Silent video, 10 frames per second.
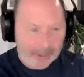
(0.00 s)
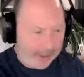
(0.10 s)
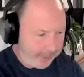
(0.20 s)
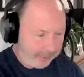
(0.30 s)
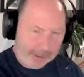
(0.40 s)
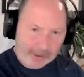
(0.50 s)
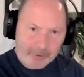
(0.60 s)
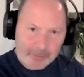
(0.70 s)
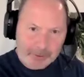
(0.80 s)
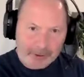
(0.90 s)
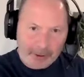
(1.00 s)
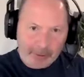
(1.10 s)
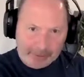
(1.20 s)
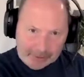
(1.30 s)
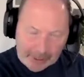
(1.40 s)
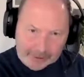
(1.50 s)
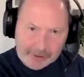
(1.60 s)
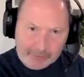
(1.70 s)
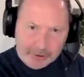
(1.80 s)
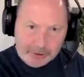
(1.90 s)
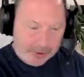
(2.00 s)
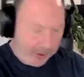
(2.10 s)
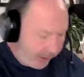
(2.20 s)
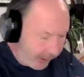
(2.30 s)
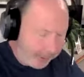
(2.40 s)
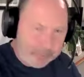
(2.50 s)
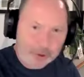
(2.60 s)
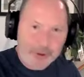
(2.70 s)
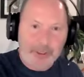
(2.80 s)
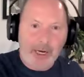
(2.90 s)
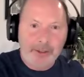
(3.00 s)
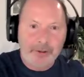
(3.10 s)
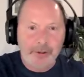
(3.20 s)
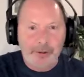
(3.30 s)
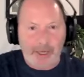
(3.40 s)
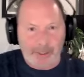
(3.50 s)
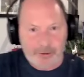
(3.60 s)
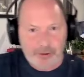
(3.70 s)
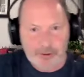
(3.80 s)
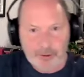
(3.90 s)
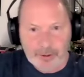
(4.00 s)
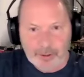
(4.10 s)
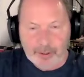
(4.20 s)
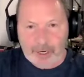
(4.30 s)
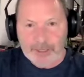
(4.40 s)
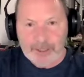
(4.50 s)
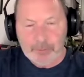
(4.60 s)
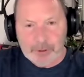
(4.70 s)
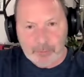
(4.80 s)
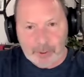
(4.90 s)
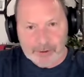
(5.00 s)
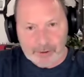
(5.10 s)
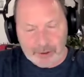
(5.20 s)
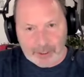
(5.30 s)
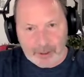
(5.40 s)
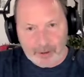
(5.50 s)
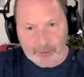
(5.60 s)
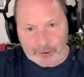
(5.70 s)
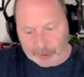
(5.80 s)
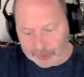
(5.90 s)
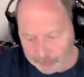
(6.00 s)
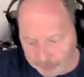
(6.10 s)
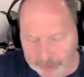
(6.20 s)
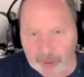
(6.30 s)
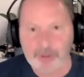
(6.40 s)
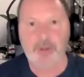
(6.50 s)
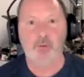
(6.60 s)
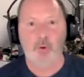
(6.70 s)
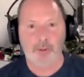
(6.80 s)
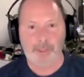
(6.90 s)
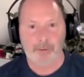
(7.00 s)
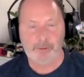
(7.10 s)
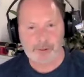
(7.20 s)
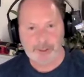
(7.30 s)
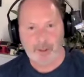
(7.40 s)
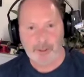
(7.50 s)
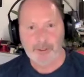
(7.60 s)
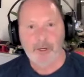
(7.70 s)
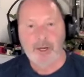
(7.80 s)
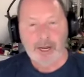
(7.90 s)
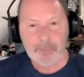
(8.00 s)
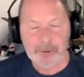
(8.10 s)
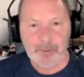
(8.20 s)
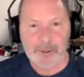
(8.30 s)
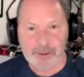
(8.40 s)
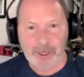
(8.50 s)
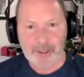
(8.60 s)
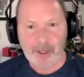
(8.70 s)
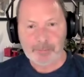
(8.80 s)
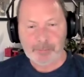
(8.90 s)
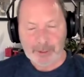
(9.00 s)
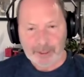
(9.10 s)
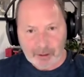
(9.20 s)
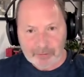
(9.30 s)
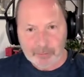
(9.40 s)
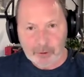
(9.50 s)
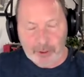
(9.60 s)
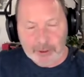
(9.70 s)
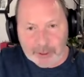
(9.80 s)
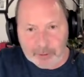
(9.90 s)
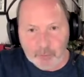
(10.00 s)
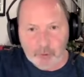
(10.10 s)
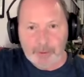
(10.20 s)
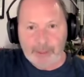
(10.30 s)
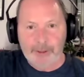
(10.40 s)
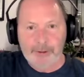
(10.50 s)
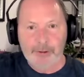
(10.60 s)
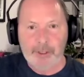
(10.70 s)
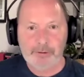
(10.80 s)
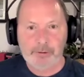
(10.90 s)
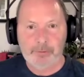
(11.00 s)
And then carefully pick it up exactly in that position and put it under your desk. And then when you want to sit down, you just reach down and you roll it out, you sit on it. And when you want to stand up, you get off the ball and let it roll back on your desk.